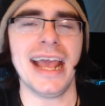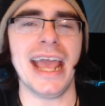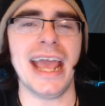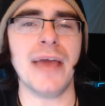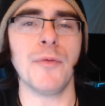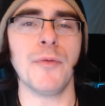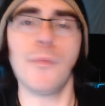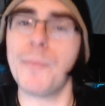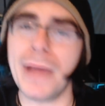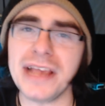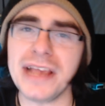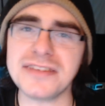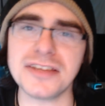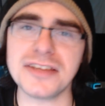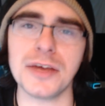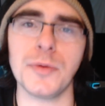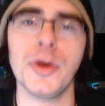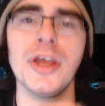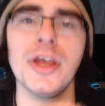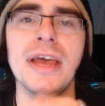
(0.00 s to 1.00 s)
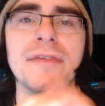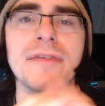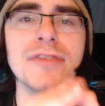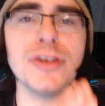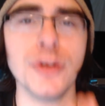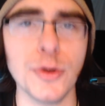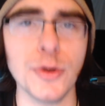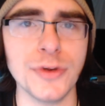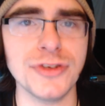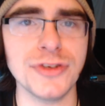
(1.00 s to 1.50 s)
And basically what you have to
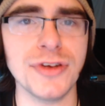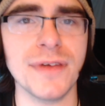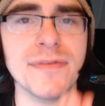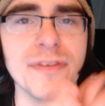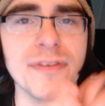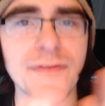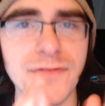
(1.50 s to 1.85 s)
do is you have to